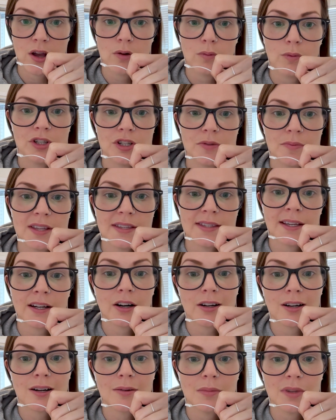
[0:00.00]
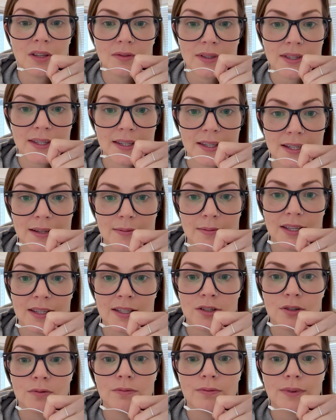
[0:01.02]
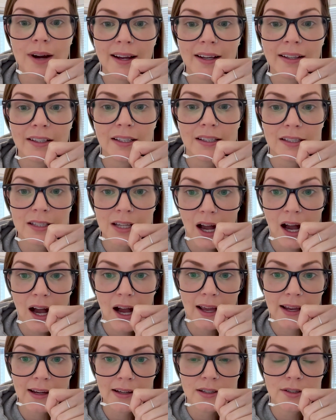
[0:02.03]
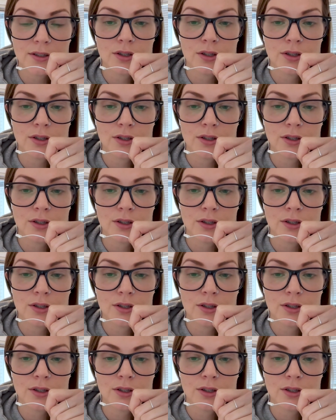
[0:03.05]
which means that our immune system is directly tied